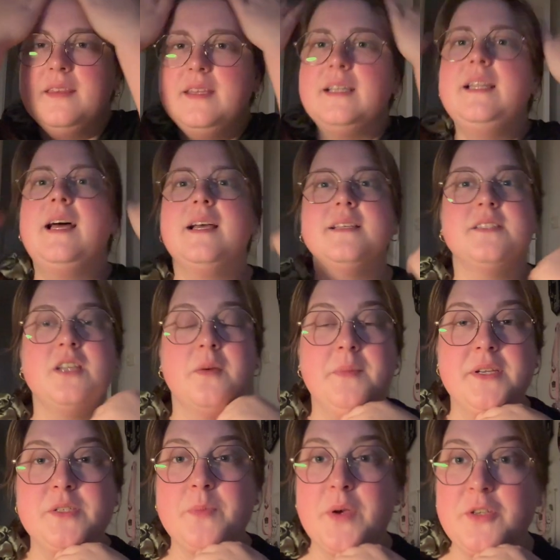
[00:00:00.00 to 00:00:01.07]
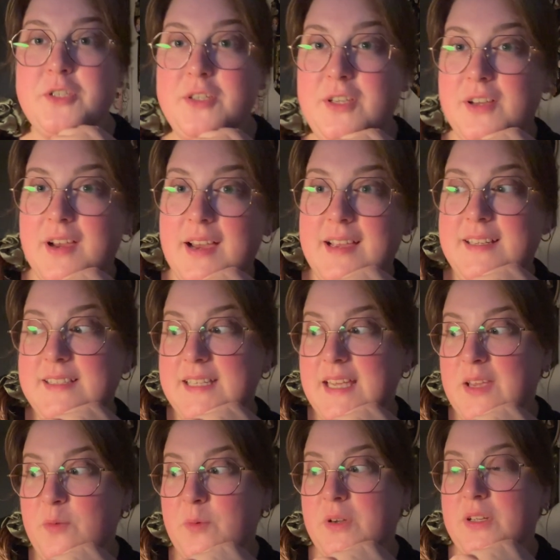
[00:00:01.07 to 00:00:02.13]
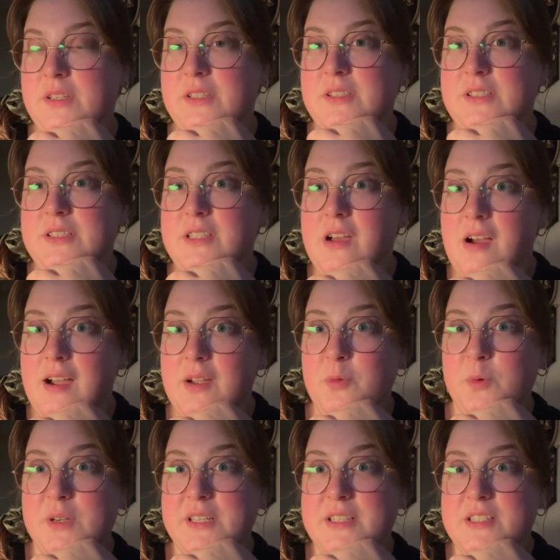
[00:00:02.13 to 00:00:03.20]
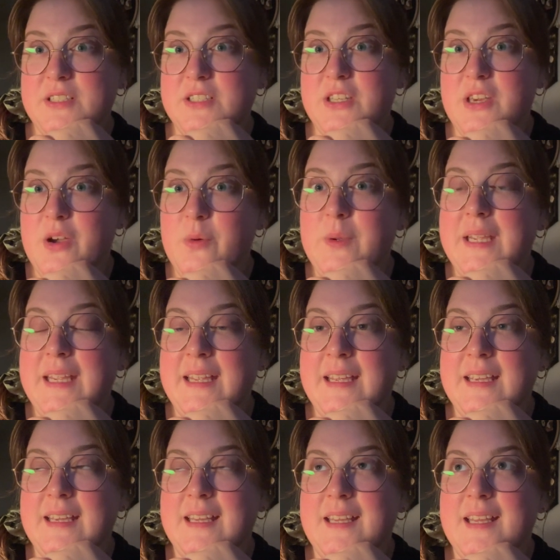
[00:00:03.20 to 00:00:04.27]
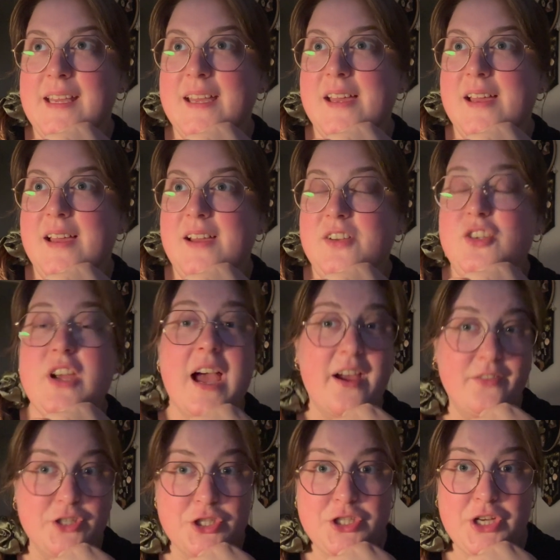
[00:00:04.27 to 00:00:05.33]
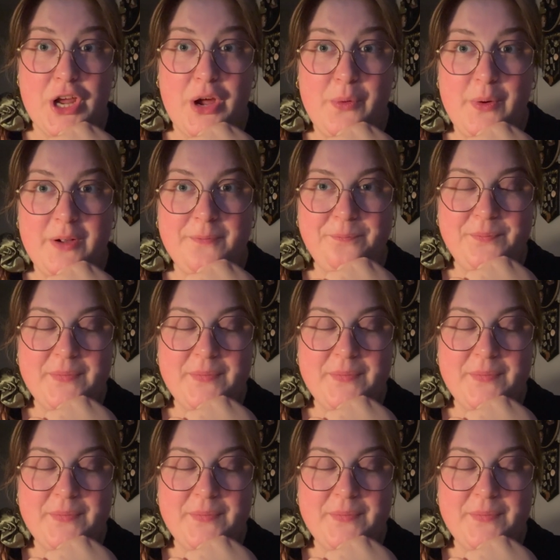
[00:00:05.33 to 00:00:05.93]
the last time I spoke to you guys, it was, I was going to have a shower.